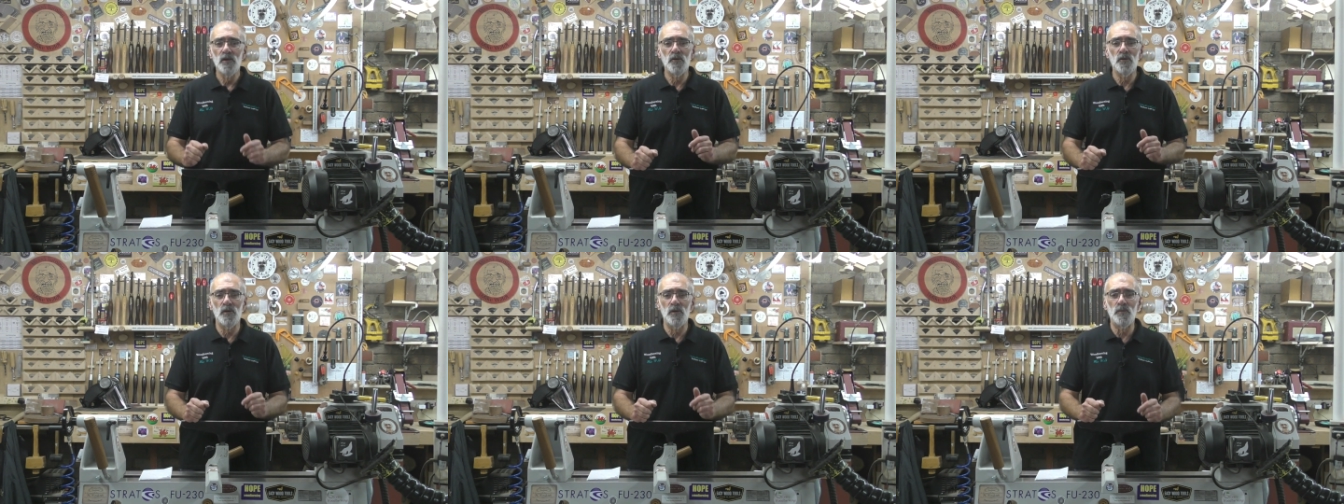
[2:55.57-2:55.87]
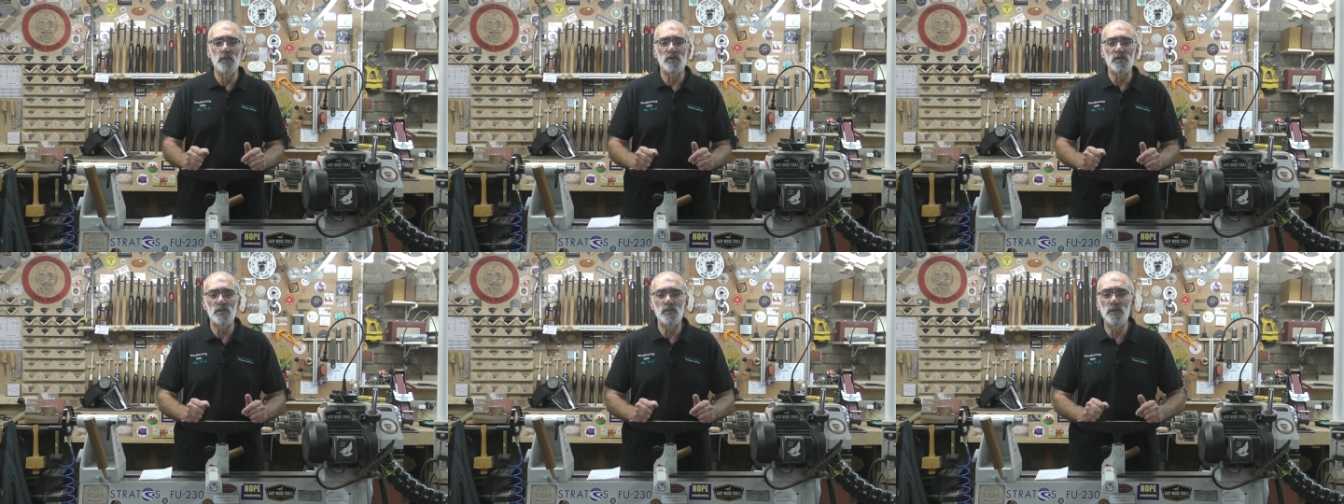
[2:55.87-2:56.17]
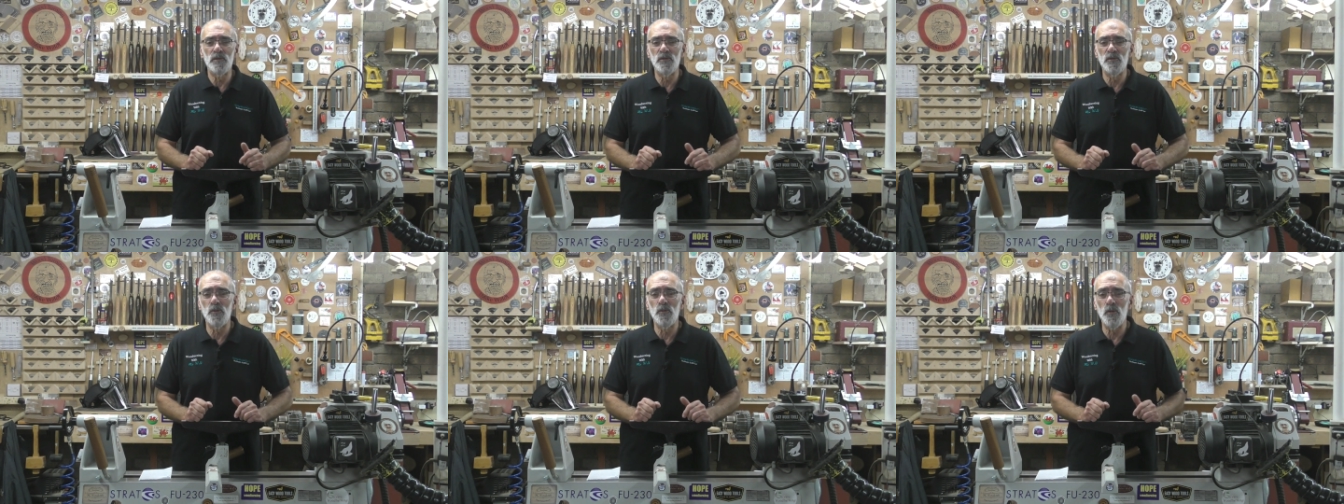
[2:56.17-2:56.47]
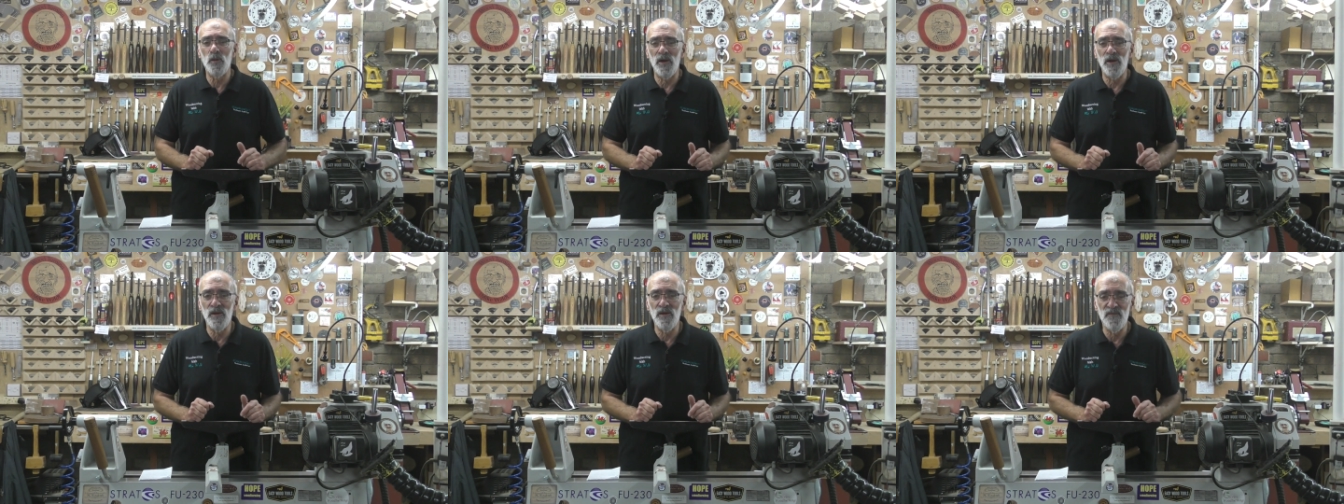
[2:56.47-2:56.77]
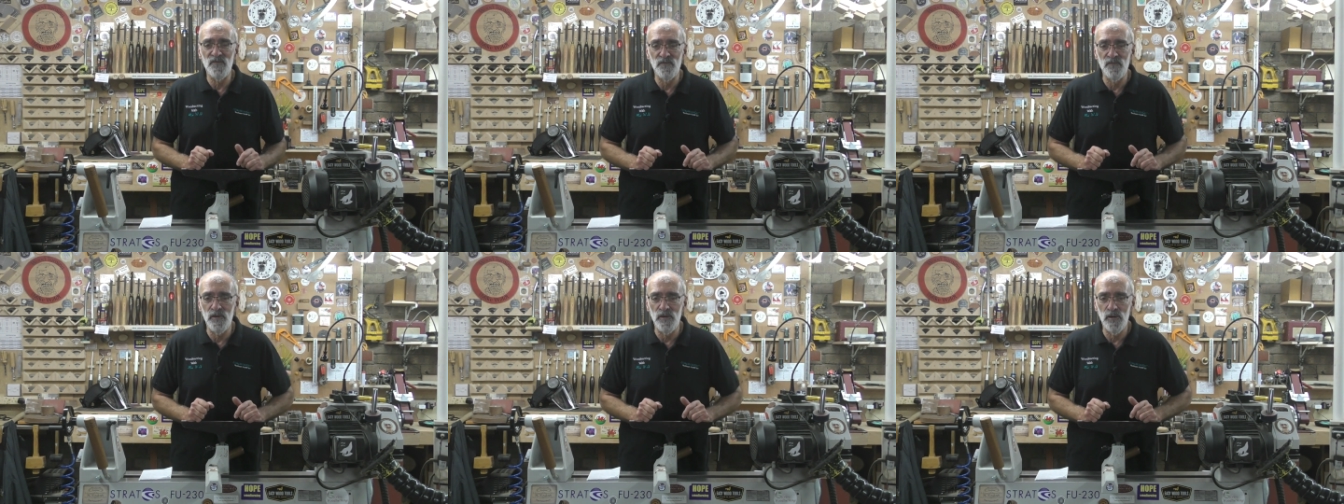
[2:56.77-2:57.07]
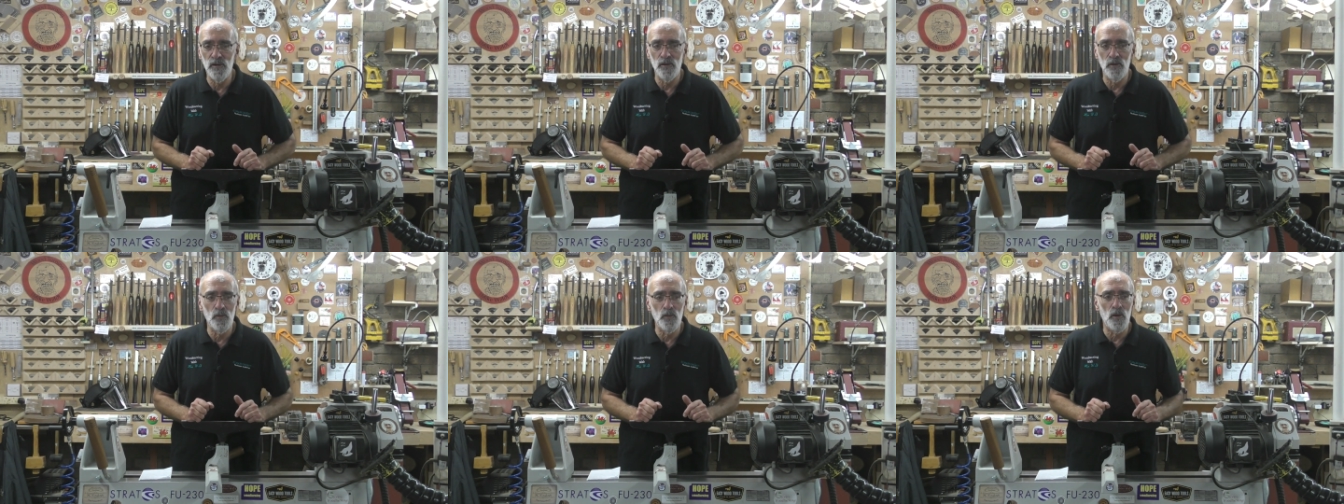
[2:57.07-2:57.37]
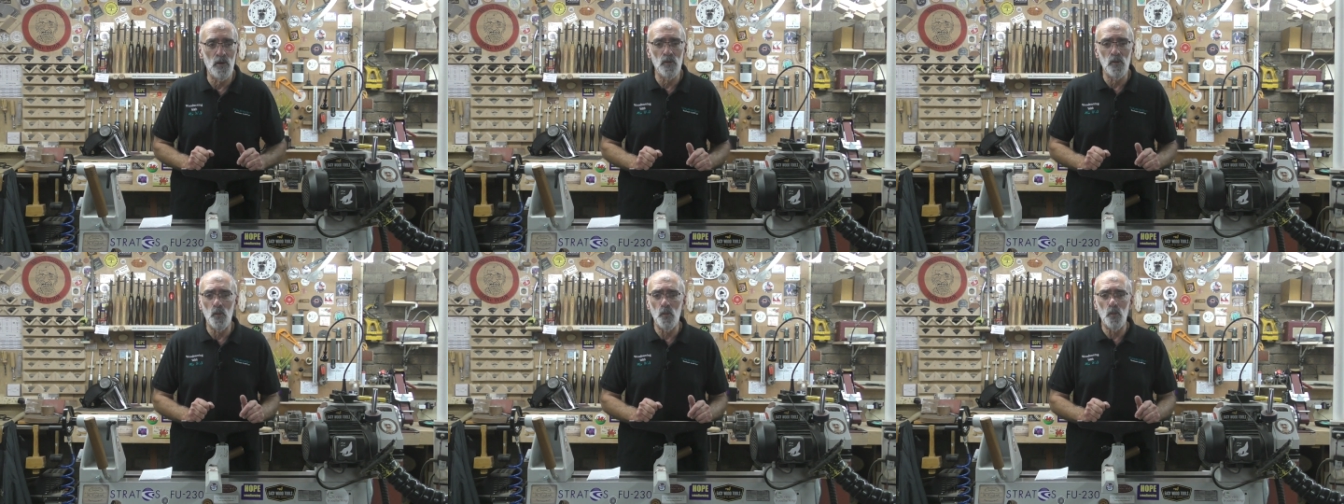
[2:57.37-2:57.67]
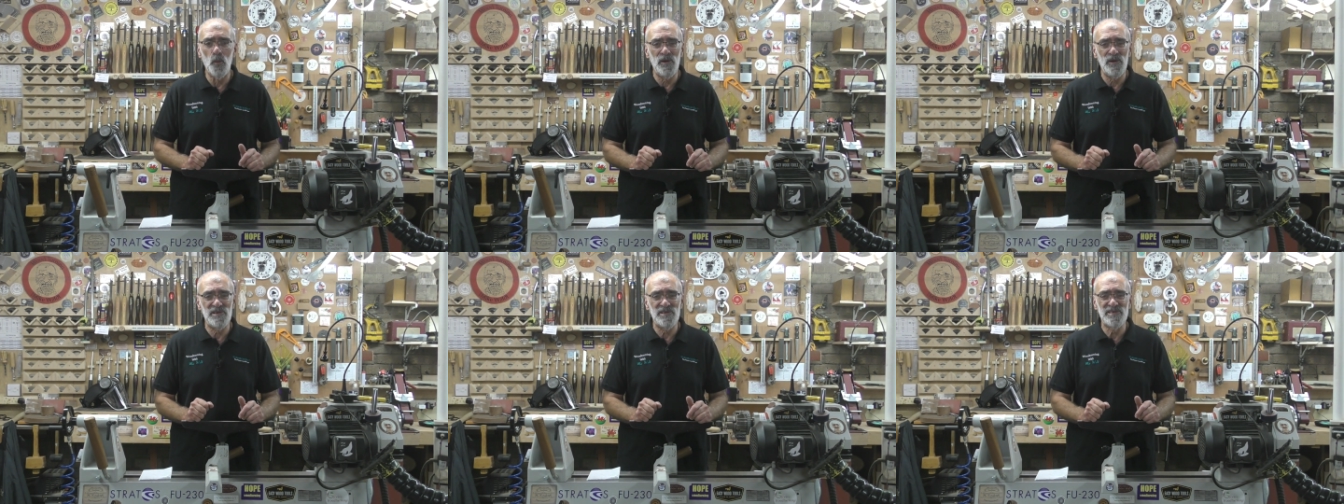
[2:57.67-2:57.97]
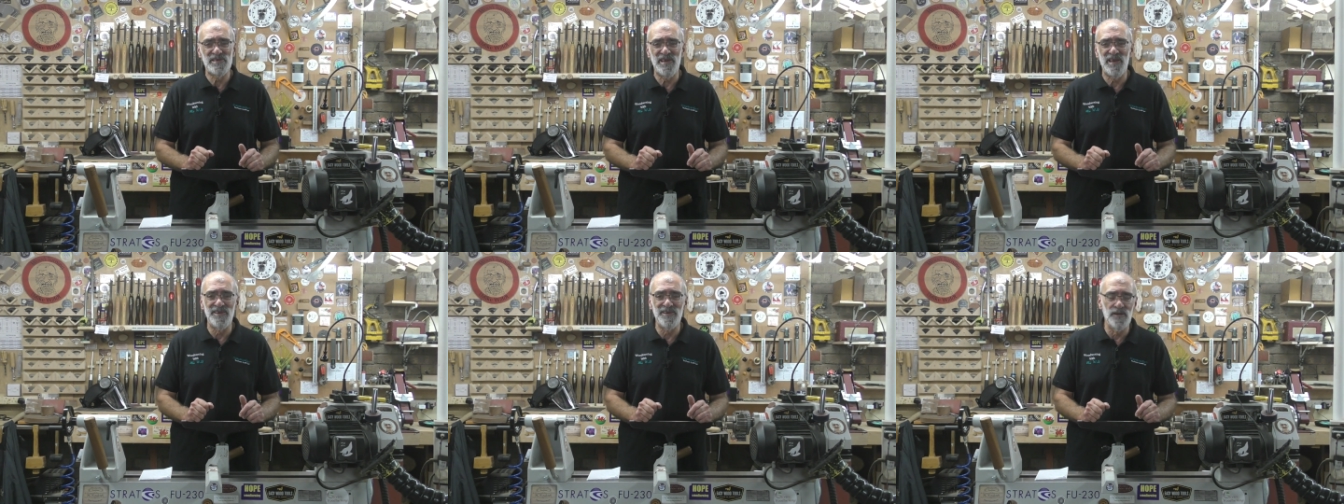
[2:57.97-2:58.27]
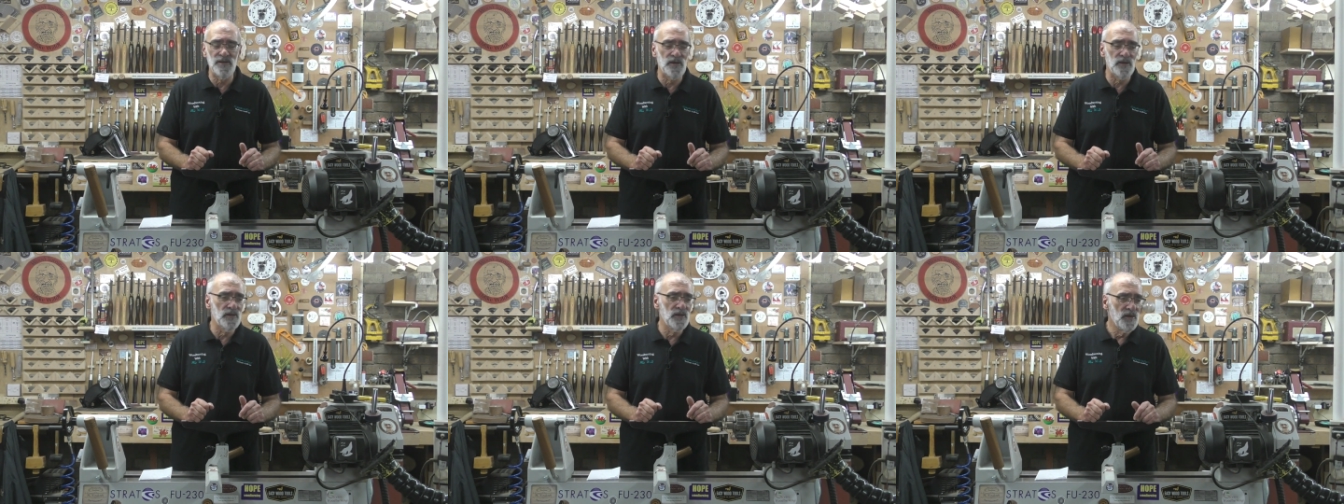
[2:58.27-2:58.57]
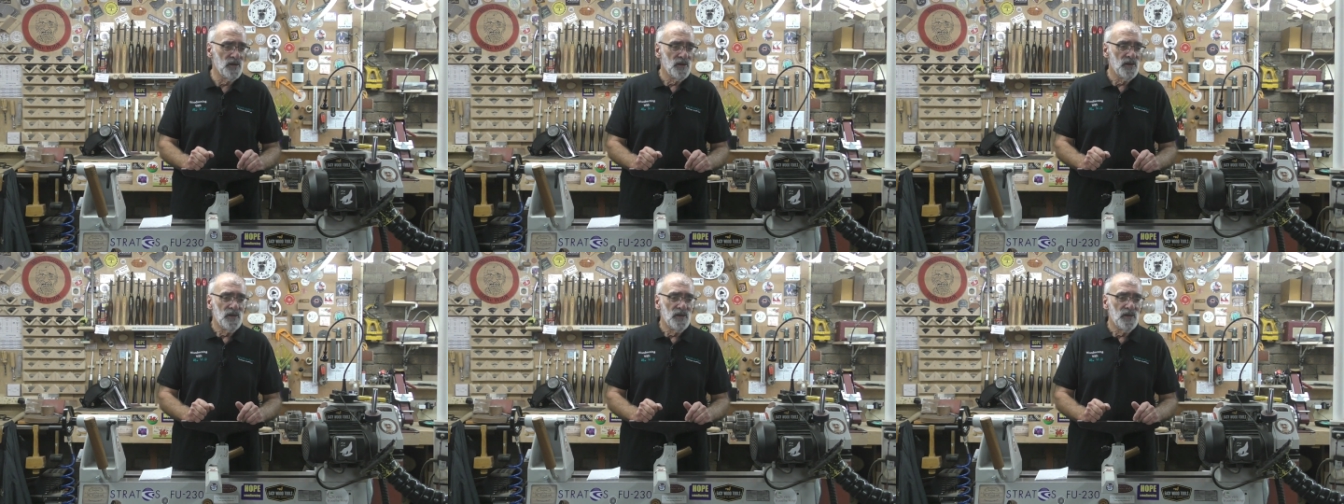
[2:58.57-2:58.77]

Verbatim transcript: Could I possibly do a video on wet sanding?